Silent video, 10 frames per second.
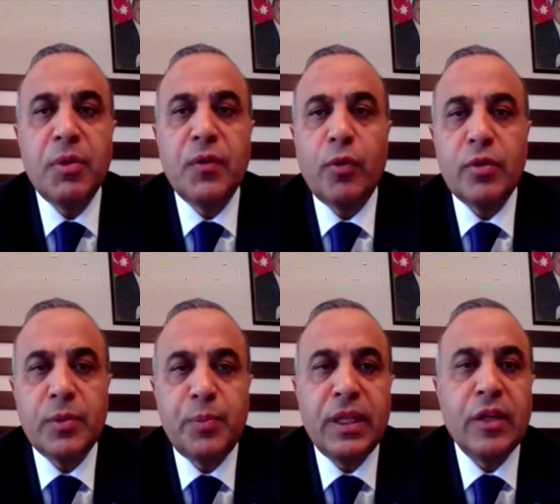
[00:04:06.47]
armed
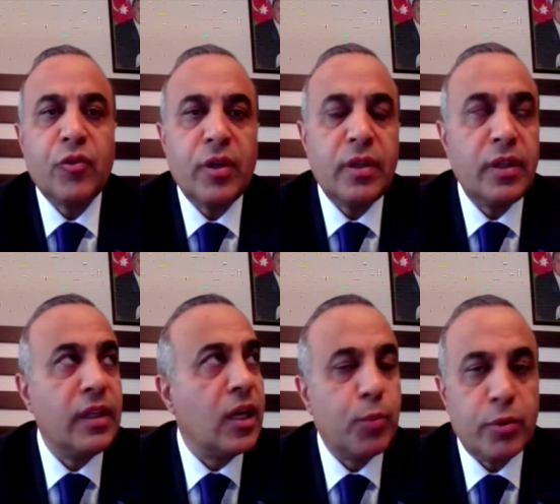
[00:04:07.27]
forces penetrated
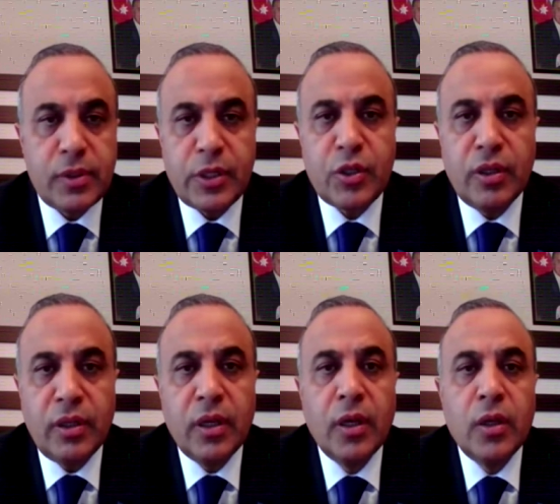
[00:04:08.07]
in our position